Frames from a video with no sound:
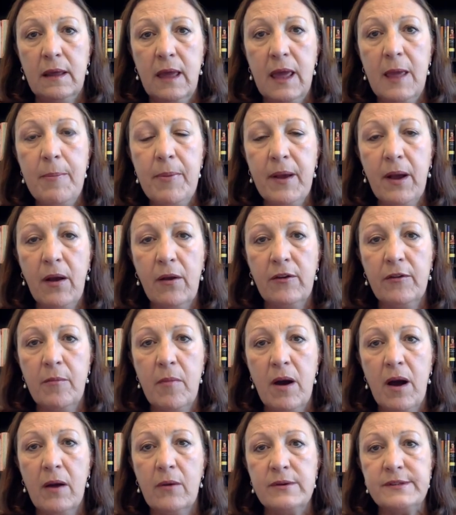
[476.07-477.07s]
keeping our
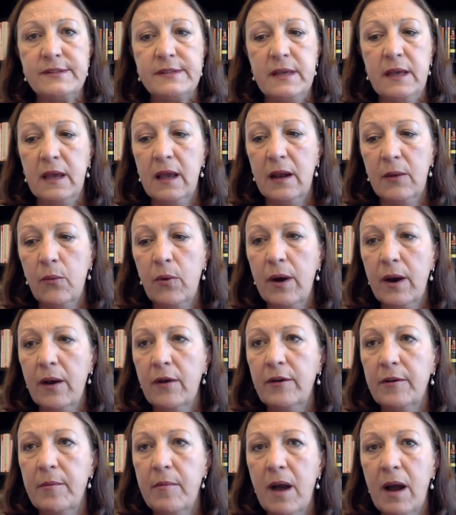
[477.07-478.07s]
democracy and what
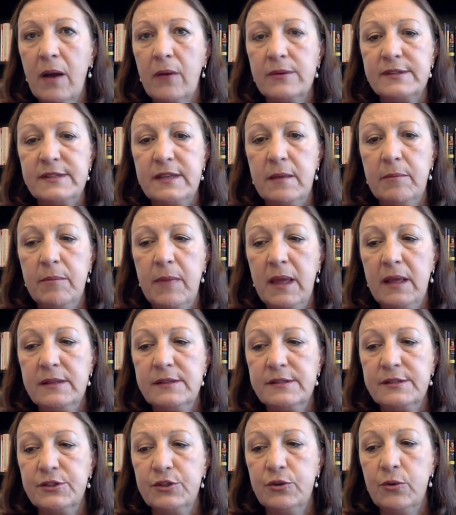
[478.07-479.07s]
our democracy
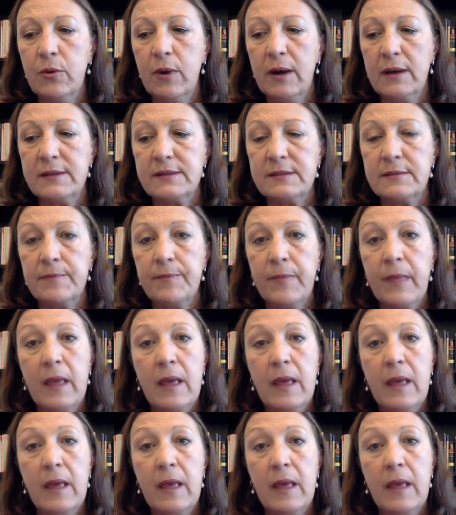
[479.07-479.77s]
means to us.